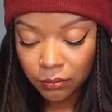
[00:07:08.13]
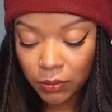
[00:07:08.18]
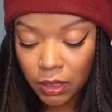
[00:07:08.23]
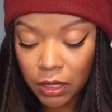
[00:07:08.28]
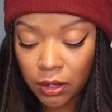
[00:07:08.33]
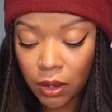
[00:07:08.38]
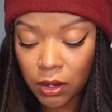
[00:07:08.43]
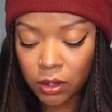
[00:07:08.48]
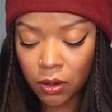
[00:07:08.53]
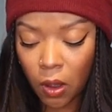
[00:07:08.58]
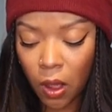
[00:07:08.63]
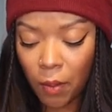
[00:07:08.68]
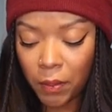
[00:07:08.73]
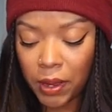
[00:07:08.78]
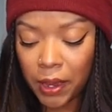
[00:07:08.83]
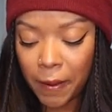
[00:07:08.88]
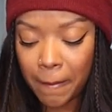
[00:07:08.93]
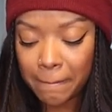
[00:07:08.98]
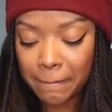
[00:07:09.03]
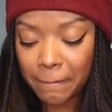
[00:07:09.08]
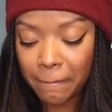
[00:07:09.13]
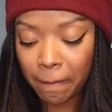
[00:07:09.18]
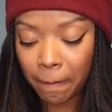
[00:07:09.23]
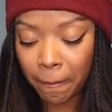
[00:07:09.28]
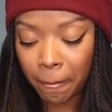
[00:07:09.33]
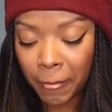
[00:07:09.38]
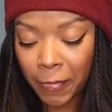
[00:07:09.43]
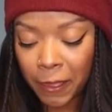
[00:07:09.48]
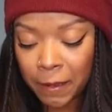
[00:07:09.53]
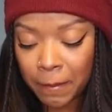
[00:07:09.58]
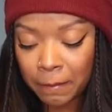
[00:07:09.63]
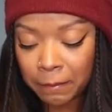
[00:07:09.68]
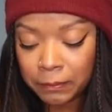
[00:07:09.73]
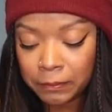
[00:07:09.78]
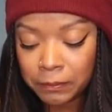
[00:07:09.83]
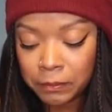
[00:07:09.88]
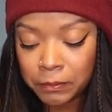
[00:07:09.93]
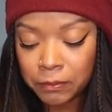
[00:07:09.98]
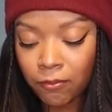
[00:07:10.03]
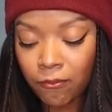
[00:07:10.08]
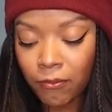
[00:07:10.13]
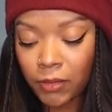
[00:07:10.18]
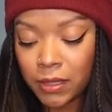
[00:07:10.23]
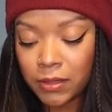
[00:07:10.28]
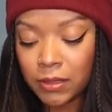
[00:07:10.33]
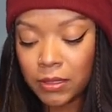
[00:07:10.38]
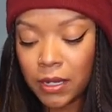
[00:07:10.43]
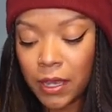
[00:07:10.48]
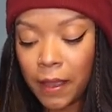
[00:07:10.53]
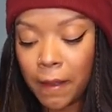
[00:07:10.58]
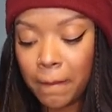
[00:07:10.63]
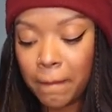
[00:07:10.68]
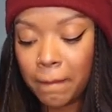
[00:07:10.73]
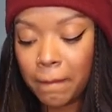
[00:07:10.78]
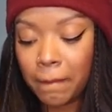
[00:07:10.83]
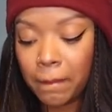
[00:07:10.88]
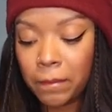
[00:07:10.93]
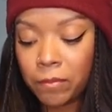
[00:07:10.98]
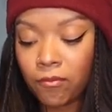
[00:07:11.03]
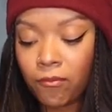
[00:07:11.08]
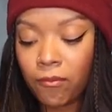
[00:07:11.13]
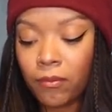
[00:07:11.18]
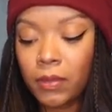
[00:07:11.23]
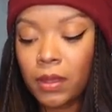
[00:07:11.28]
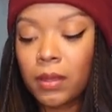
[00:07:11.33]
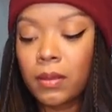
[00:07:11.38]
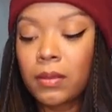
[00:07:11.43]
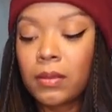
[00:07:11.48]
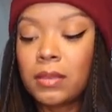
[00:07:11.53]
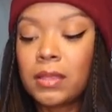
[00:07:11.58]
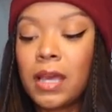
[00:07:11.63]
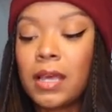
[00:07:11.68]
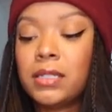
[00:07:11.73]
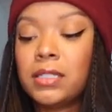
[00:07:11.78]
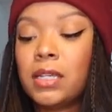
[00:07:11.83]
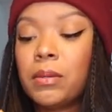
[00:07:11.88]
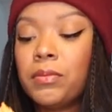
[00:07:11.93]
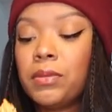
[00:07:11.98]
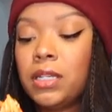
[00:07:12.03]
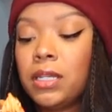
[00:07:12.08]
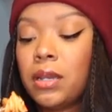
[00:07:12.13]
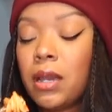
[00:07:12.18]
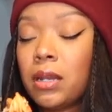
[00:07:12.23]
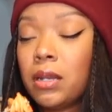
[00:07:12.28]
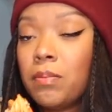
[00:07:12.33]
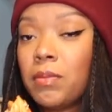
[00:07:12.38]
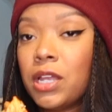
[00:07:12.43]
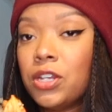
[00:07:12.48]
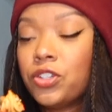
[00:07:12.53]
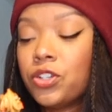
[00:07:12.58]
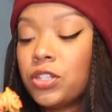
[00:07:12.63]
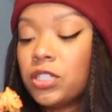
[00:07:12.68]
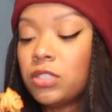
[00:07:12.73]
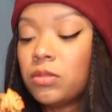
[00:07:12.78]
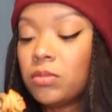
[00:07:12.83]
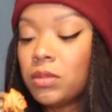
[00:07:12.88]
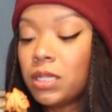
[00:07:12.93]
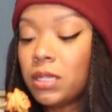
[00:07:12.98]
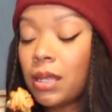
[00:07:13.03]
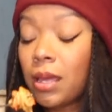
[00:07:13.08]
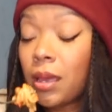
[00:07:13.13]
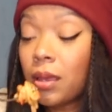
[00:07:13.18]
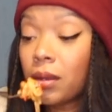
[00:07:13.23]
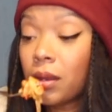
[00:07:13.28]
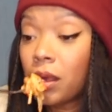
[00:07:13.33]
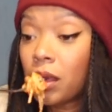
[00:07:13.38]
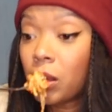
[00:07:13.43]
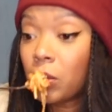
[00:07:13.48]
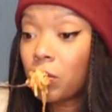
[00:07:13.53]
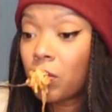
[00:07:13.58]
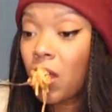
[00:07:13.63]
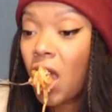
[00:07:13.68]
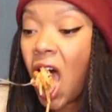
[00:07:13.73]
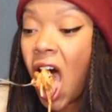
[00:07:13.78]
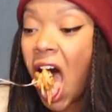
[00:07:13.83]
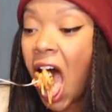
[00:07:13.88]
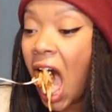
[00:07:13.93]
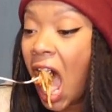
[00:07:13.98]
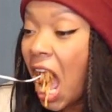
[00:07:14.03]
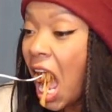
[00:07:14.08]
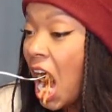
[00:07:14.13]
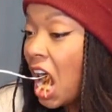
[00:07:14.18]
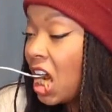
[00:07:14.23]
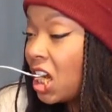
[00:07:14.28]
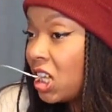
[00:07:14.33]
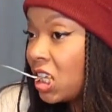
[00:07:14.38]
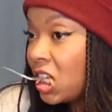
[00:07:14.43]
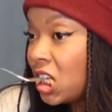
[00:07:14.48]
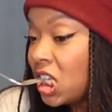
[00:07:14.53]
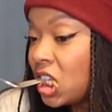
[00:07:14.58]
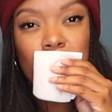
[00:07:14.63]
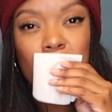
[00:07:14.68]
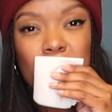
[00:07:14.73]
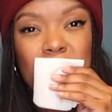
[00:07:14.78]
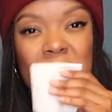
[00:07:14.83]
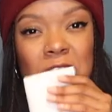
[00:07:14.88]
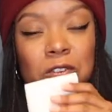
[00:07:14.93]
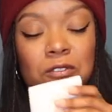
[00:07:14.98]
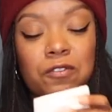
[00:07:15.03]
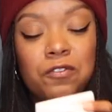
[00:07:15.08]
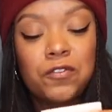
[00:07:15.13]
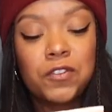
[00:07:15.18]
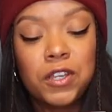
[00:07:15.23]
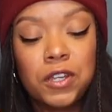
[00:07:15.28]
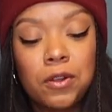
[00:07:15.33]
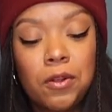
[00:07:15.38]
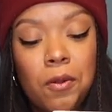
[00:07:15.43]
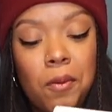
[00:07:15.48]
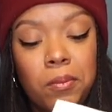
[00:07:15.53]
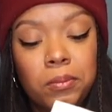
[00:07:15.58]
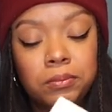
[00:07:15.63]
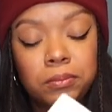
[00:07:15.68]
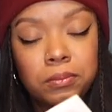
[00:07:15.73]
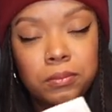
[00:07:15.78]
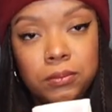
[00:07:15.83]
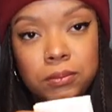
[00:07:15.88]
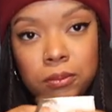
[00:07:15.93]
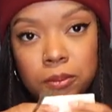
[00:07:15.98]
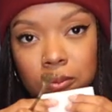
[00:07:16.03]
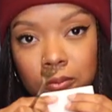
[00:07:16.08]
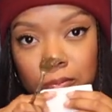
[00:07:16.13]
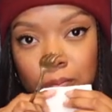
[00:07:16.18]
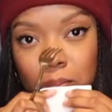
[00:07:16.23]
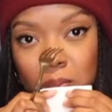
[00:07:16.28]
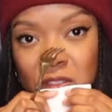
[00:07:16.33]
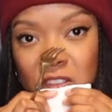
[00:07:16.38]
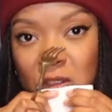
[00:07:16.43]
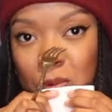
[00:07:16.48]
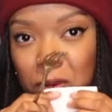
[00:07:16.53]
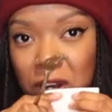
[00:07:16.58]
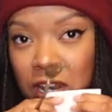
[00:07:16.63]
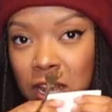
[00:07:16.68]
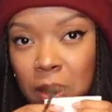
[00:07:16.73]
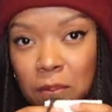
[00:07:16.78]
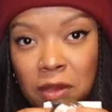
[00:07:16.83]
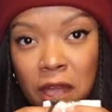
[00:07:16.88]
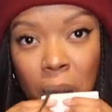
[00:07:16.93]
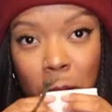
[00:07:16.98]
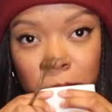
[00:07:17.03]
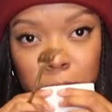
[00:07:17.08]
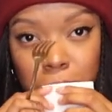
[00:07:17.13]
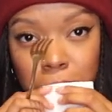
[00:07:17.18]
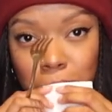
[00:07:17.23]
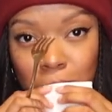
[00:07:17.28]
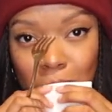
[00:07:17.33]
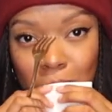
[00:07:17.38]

I got a comment today that somebody kind of mentioned to me that they don't feel the breakup yet.